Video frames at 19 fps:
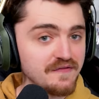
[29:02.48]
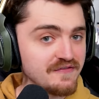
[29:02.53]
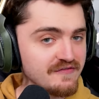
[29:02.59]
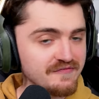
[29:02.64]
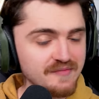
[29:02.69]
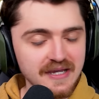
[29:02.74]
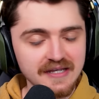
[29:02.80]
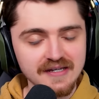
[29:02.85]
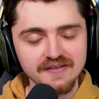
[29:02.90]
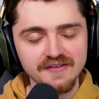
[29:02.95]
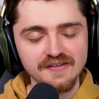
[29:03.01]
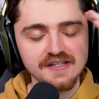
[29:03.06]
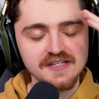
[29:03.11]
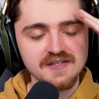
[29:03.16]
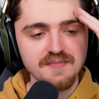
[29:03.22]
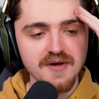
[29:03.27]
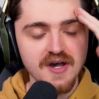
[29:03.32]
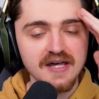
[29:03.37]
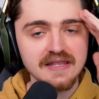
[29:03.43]
If you've made it to
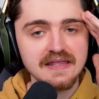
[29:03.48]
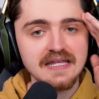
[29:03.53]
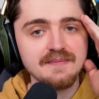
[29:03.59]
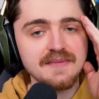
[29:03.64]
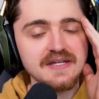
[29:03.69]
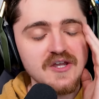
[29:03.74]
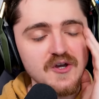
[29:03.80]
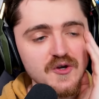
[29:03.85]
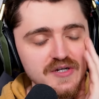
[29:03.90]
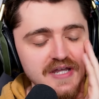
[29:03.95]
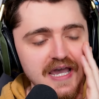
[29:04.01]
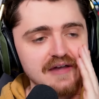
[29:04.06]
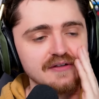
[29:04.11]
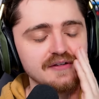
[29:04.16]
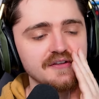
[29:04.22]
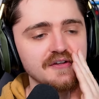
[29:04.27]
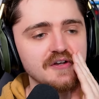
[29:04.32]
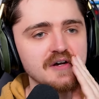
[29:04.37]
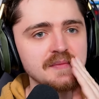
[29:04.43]
this part, let me know
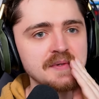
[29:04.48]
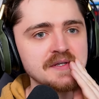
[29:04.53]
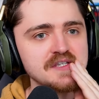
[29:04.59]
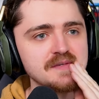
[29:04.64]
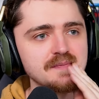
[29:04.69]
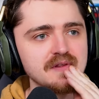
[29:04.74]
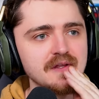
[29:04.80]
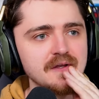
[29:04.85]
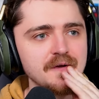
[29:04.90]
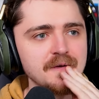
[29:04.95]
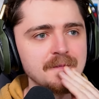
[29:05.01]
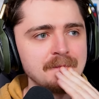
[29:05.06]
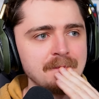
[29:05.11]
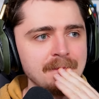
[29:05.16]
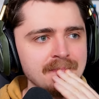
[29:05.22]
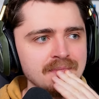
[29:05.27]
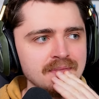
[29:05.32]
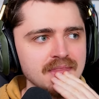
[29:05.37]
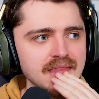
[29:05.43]
down in the comments below.
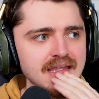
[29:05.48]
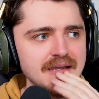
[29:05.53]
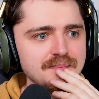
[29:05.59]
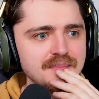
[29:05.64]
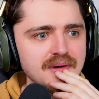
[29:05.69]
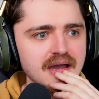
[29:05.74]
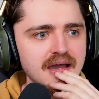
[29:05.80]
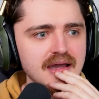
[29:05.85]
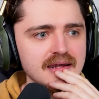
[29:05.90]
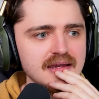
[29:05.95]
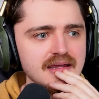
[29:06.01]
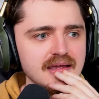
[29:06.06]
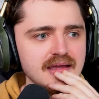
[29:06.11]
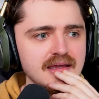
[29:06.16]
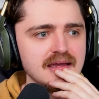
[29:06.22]
But